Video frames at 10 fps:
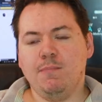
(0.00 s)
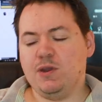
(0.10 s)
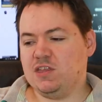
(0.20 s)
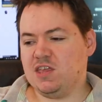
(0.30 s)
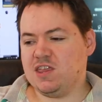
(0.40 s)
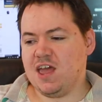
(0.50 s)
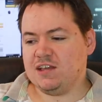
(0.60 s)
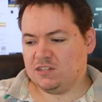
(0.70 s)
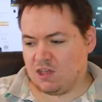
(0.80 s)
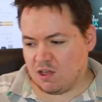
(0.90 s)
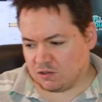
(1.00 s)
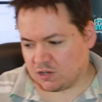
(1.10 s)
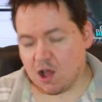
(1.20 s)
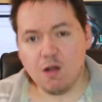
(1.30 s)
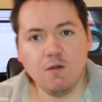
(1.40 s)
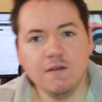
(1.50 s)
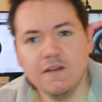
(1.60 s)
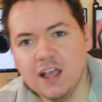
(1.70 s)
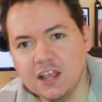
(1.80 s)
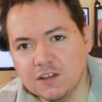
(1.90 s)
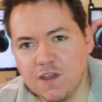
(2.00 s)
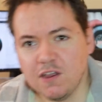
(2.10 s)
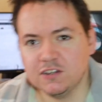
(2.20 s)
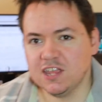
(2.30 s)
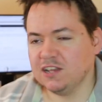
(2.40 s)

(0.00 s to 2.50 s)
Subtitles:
put it to the test. So as far as